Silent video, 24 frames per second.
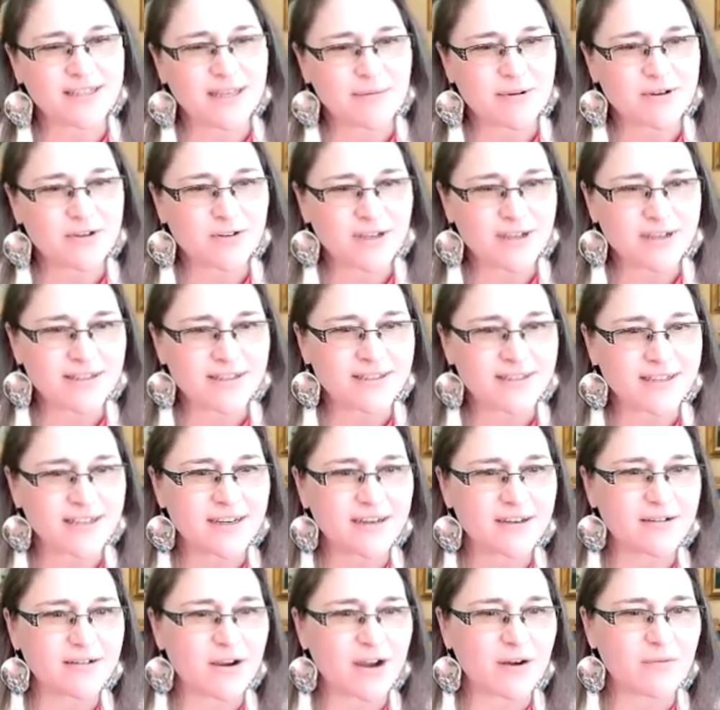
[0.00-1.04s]
I'm actually
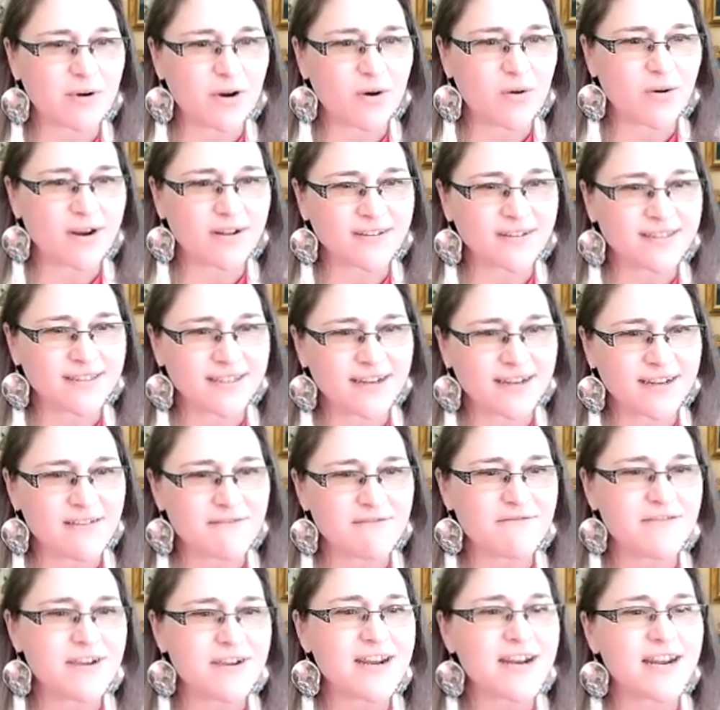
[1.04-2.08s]
sitting recording this today in
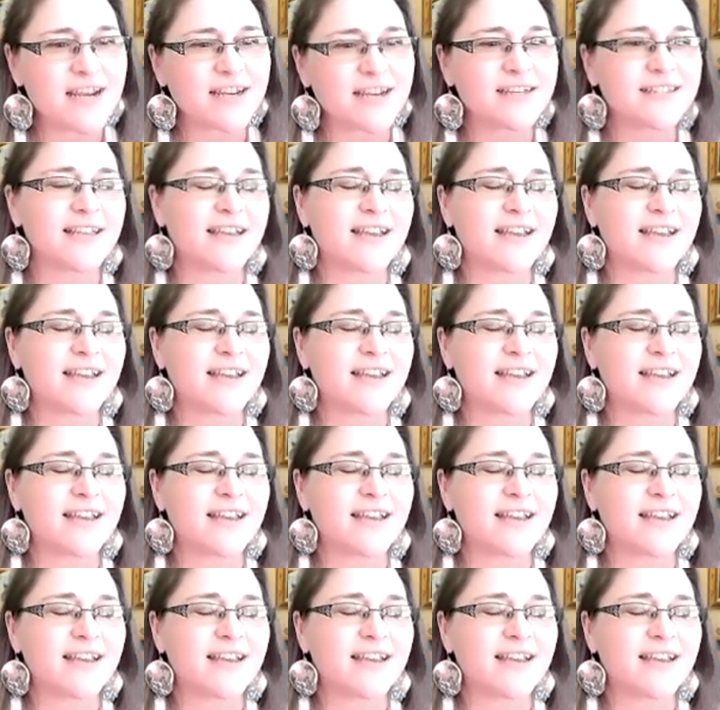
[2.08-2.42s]
Phoenix,